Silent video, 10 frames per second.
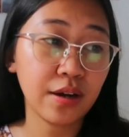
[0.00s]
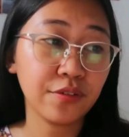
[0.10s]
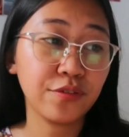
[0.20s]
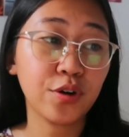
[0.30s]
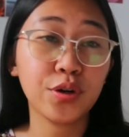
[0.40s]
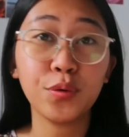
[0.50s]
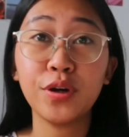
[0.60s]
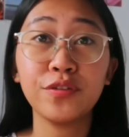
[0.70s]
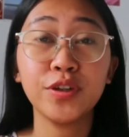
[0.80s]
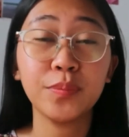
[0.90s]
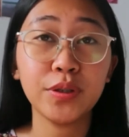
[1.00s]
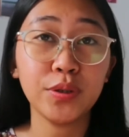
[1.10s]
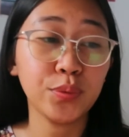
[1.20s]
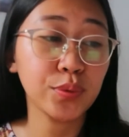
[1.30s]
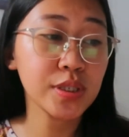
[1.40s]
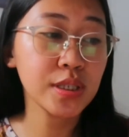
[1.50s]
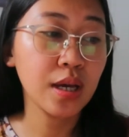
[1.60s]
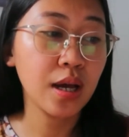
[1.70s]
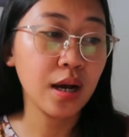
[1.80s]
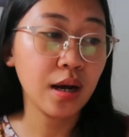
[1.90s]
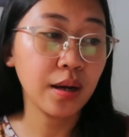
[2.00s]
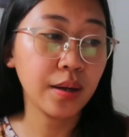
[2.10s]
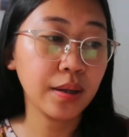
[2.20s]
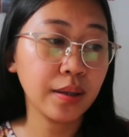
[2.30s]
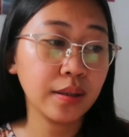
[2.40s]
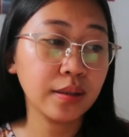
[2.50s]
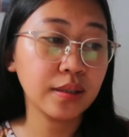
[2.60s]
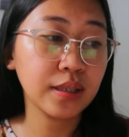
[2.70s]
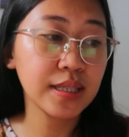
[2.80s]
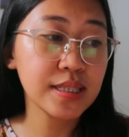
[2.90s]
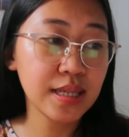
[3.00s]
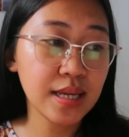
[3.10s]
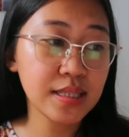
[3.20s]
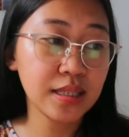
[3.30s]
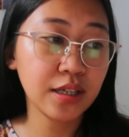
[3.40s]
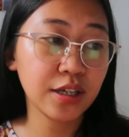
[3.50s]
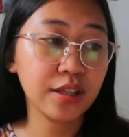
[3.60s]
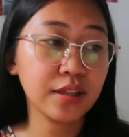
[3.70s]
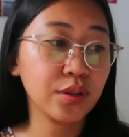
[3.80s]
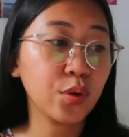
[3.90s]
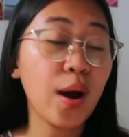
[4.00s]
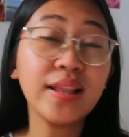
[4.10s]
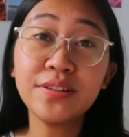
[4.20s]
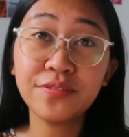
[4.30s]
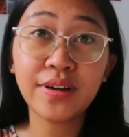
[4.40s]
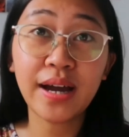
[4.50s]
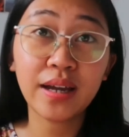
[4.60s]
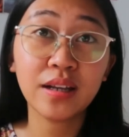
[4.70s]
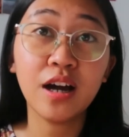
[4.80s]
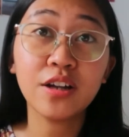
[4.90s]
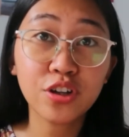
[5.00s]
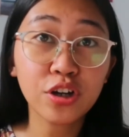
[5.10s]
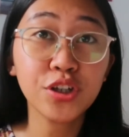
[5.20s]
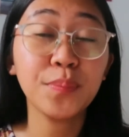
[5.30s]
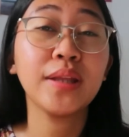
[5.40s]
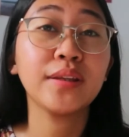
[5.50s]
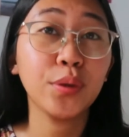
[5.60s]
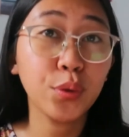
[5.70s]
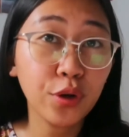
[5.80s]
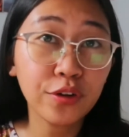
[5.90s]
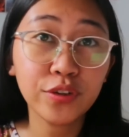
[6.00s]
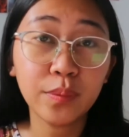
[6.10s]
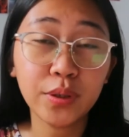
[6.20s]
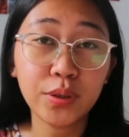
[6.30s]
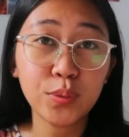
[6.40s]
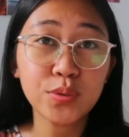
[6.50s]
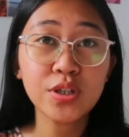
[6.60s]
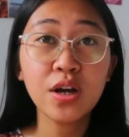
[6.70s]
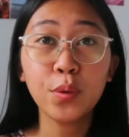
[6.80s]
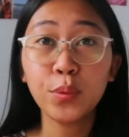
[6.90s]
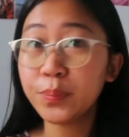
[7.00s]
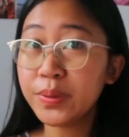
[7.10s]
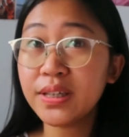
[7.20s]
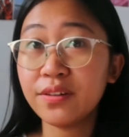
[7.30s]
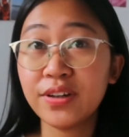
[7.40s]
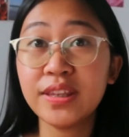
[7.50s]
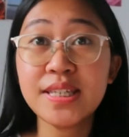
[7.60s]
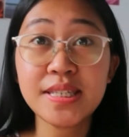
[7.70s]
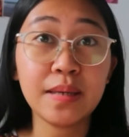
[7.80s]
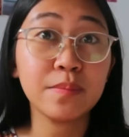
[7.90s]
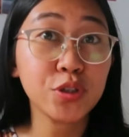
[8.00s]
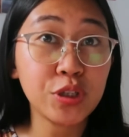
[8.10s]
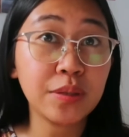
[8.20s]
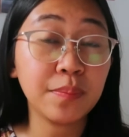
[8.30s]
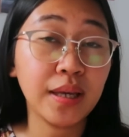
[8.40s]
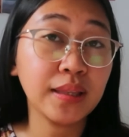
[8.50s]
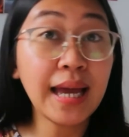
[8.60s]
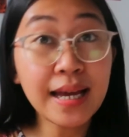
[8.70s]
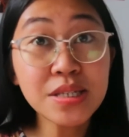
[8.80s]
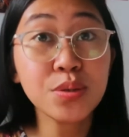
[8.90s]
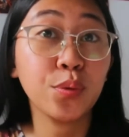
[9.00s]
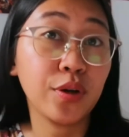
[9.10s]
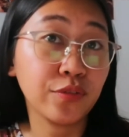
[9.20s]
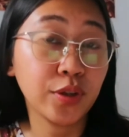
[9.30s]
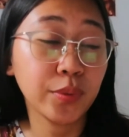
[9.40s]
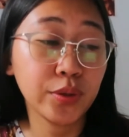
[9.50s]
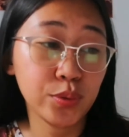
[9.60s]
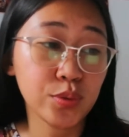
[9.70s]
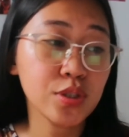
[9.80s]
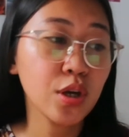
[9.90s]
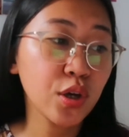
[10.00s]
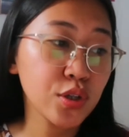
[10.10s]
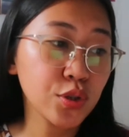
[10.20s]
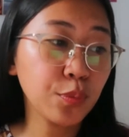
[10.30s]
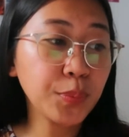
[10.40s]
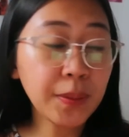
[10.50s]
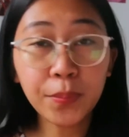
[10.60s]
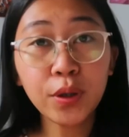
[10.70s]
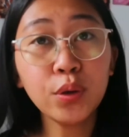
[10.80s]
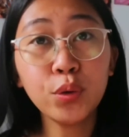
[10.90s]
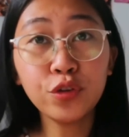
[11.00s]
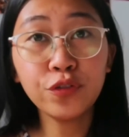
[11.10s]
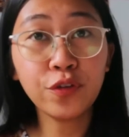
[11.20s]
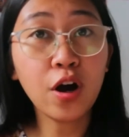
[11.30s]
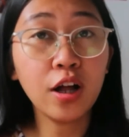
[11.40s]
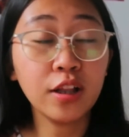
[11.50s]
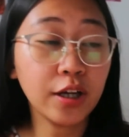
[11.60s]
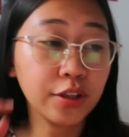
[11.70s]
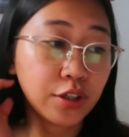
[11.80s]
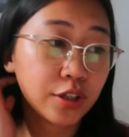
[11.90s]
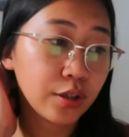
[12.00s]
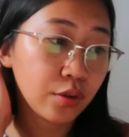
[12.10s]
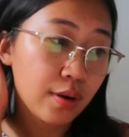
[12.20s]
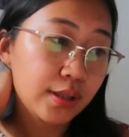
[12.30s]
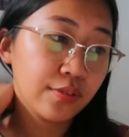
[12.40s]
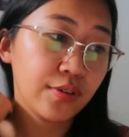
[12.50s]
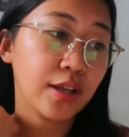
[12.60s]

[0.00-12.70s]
for OFWs, it says here that qualified undocumented OFWs will be given the same treatment as OFWs. So people who fall under the qualified